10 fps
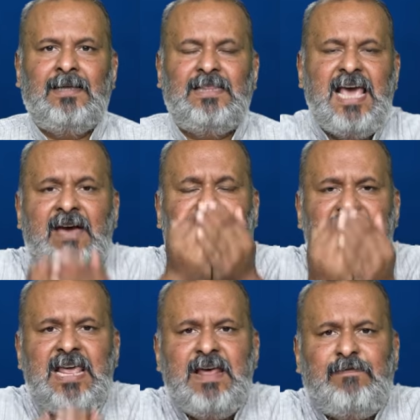They have
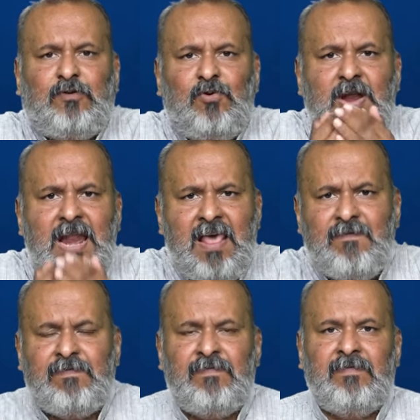enough to
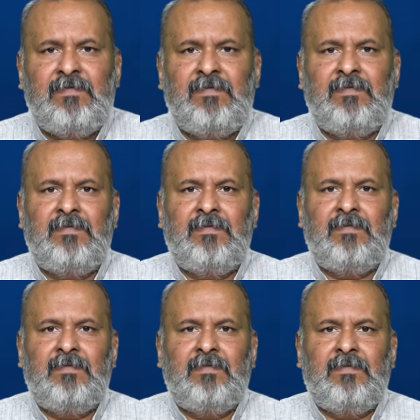live.
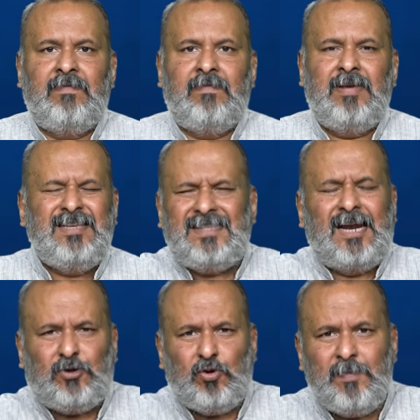Is
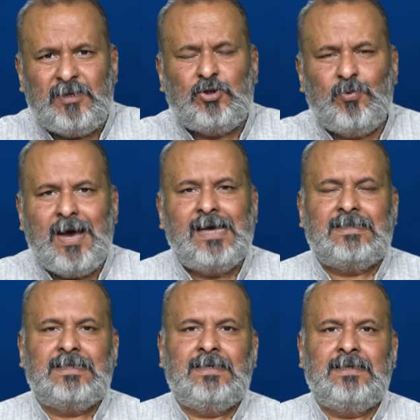that too much to
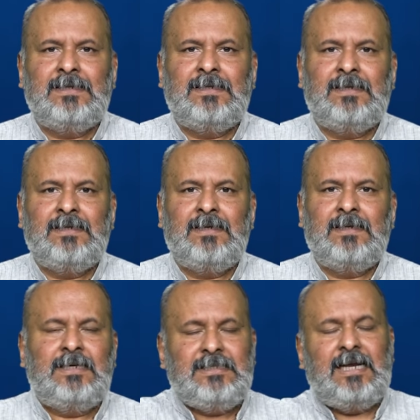ask?
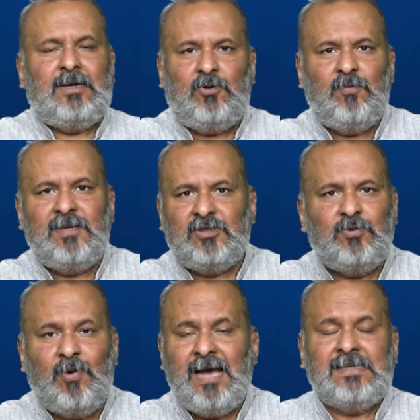Is that too much
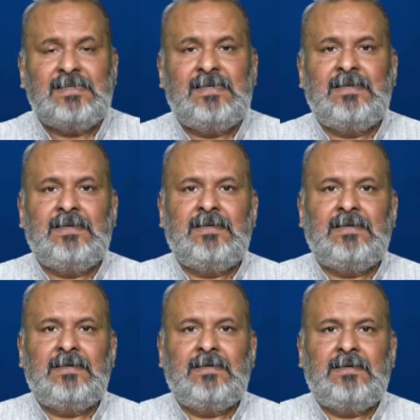to ask?
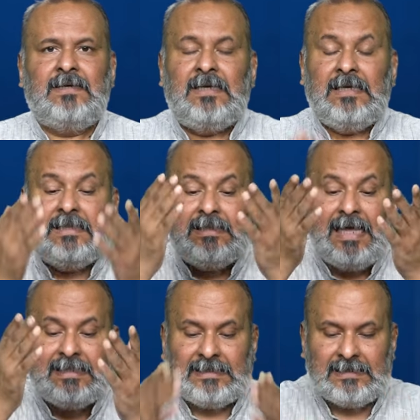
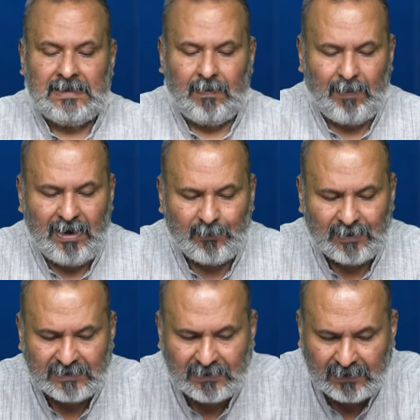That's my
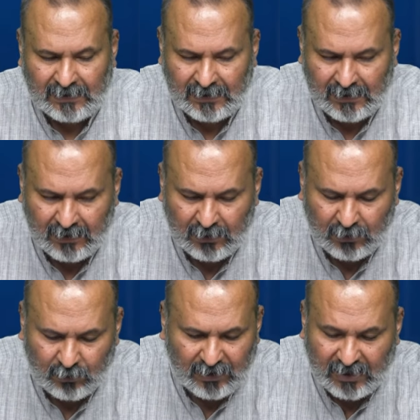question
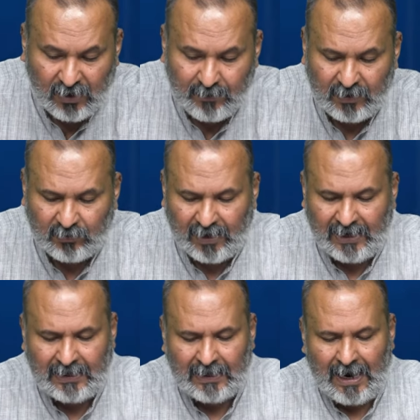to the government
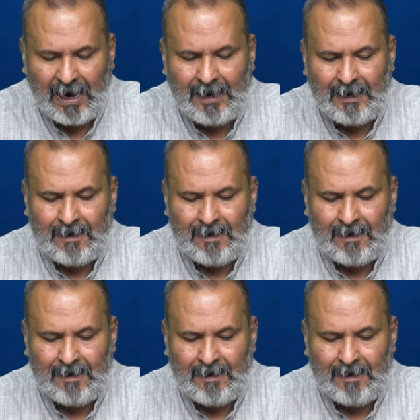tonight, and